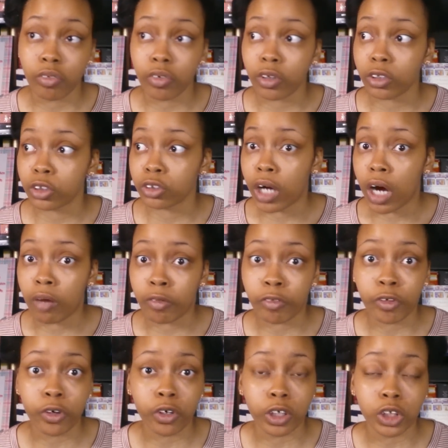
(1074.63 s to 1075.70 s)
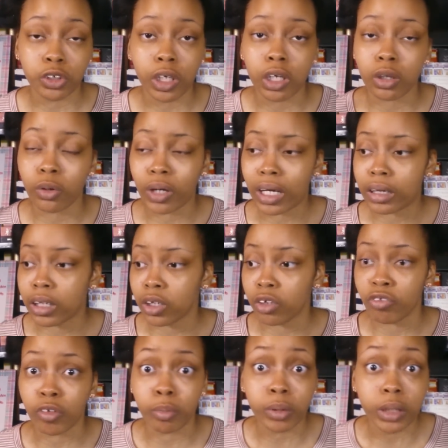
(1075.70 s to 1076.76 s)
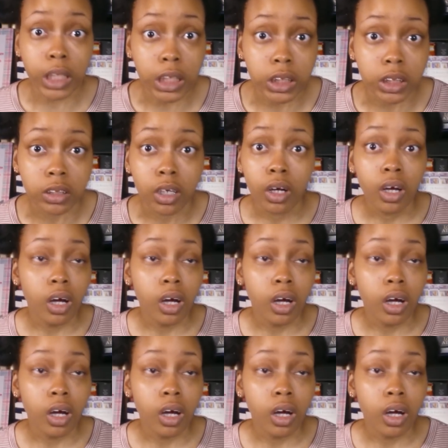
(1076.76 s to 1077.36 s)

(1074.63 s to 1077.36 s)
for this drive if you're on a train lord i thank you for protection